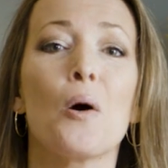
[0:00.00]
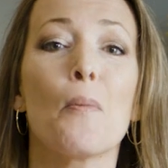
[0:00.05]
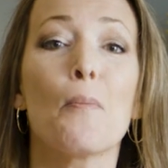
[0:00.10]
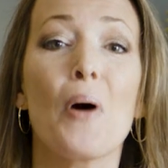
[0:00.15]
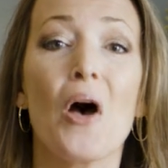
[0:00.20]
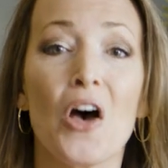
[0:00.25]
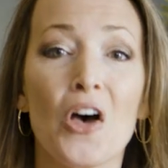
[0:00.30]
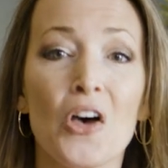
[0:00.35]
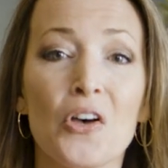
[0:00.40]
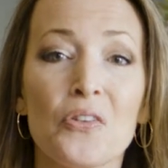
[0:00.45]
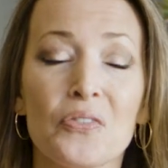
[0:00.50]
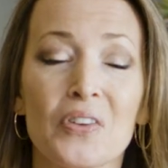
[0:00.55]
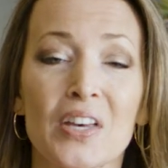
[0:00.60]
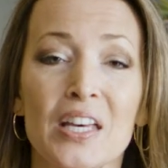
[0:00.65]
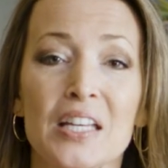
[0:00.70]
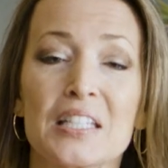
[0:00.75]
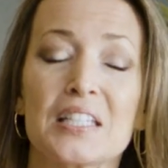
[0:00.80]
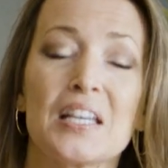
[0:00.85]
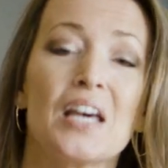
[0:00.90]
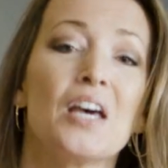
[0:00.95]
are
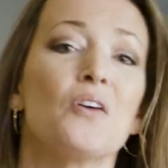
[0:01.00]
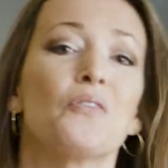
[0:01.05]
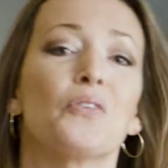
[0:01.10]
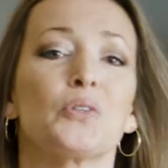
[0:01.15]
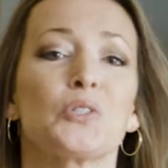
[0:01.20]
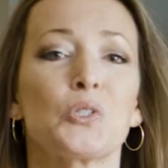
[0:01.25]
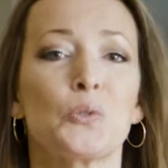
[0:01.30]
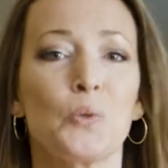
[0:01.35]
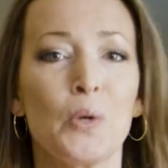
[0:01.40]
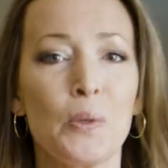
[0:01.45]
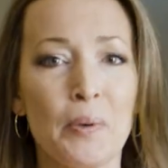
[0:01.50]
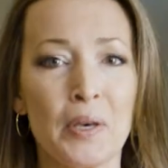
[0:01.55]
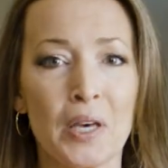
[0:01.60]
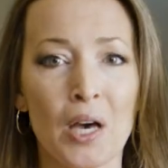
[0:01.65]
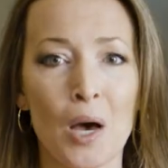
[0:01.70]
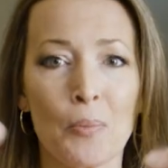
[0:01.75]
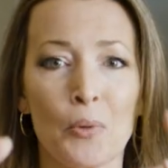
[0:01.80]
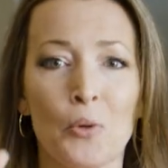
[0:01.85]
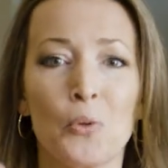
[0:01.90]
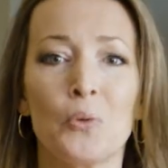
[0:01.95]
perfect for sweeping
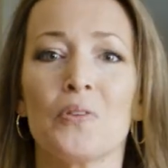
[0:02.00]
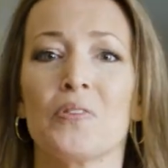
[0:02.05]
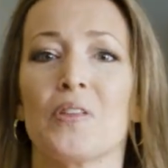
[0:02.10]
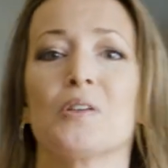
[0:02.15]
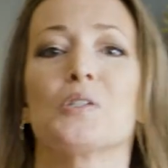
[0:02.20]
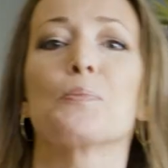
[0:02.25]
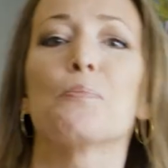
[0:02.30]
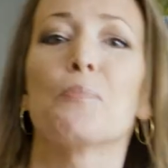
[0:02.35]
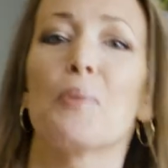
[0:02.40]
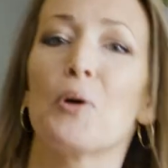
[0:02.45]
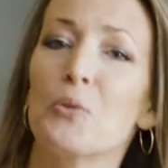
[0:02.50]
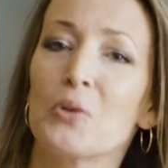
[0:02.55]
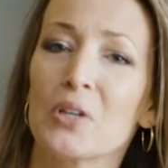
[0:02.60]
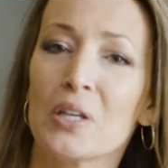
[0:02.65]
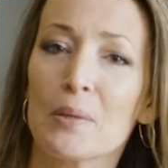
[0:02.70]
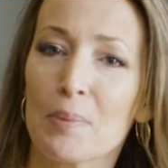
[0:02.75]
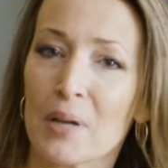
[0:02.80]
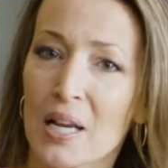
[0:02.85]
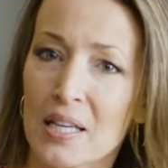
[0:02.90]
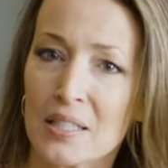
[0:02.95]
up all of those bulky
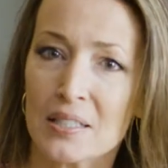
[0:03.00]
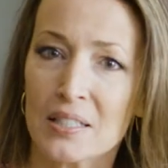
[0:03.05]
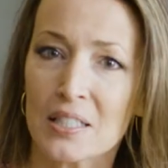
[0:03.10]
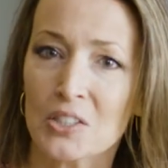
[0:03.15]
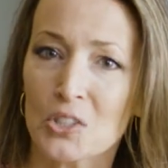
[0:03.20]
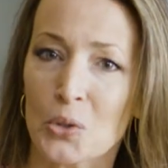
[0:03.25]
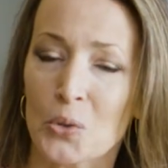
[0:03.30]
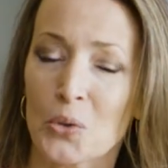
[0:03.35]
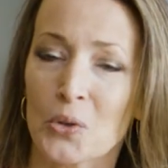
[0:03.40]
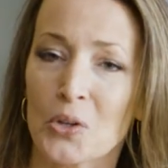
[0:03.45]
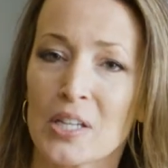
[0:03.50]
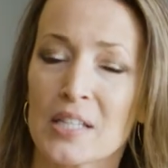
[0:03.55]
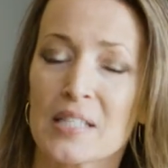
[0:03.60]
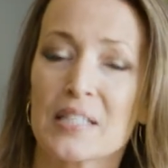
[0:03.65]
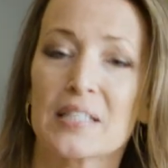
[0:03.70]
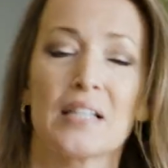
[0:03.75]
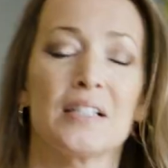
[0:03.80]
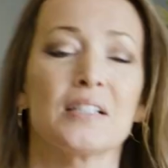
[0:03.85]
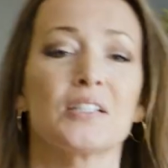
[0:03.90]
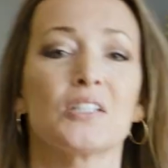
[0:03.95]
plastic
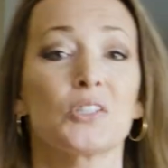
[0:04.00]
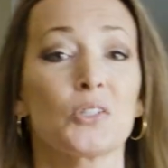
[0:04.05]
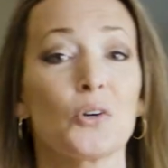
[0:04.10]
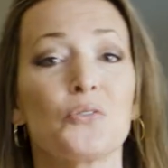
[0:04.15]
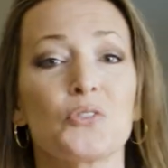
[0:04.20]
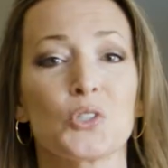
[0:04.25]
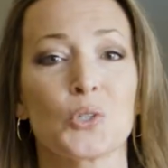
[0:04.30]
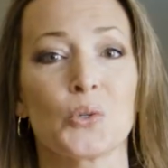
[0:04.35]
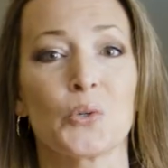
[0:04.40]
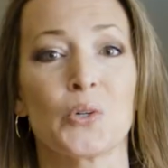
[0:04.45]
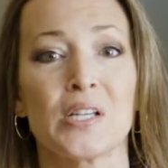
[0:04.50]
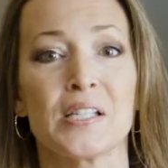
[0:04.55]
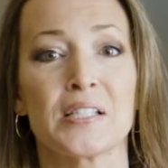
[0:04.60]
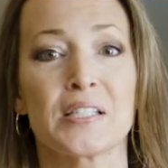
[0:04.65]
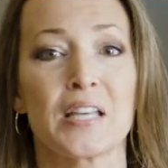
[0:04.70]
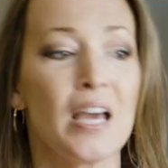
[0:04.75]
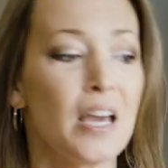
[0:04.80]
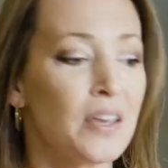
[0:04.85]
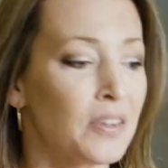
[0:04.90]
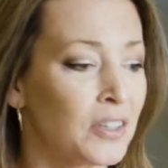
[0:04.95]
toys and soft toys
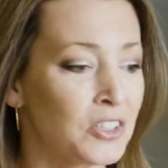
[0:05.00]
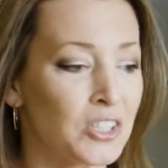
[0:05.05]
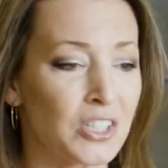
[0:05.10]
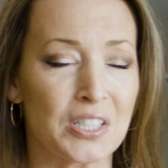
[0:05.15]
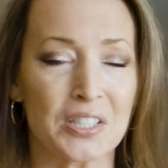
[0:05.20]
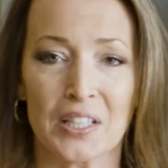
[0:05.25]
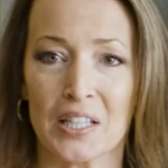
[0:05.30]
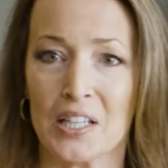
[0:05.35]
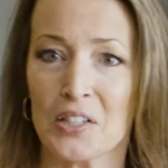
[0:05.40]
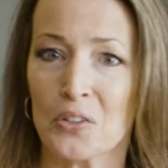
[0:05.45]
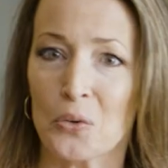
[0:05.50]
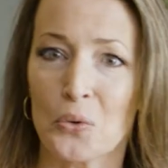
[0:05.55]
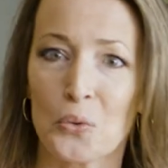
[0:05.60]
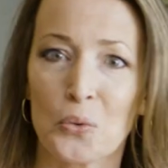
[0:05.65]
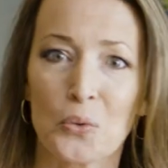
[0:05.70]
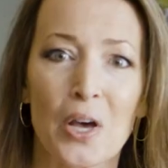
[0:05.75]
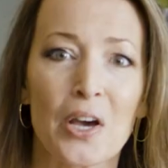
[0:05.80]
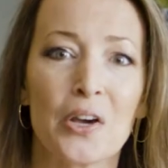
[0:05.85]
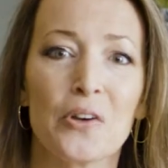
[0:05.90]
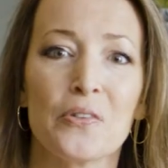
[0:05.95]
that just get
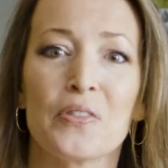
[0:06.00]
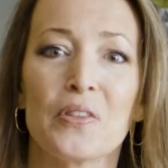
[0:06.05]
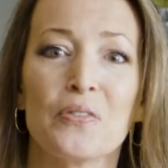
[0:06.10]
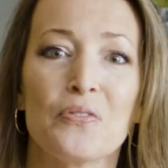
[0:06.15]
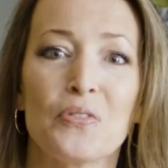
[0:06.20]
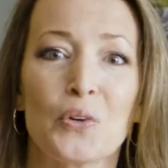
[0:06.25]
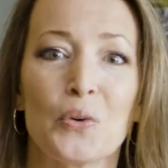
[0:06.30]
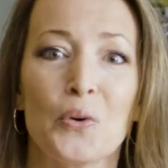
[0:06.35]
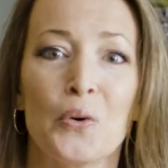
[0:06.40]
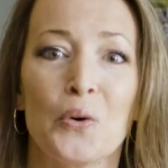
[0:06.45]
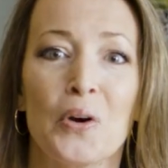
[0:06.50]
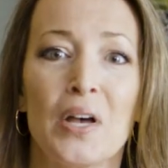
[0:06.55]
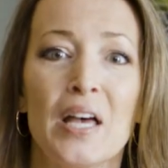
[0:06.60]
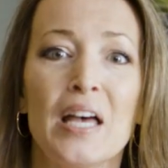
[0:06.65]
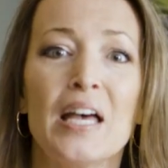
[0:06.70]
all over the floor.